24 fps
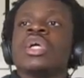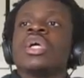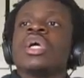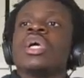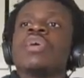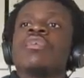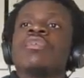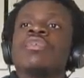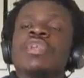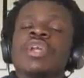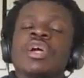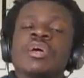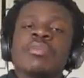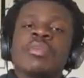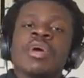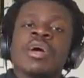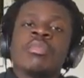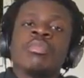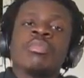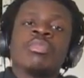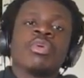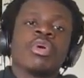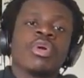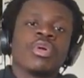if not my
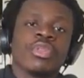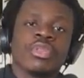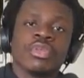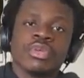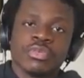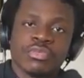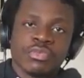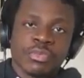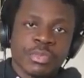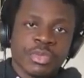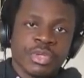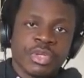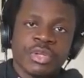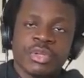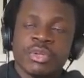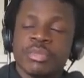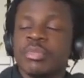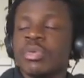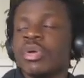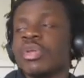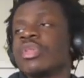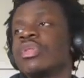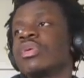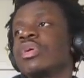brother from another
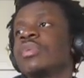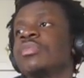mother.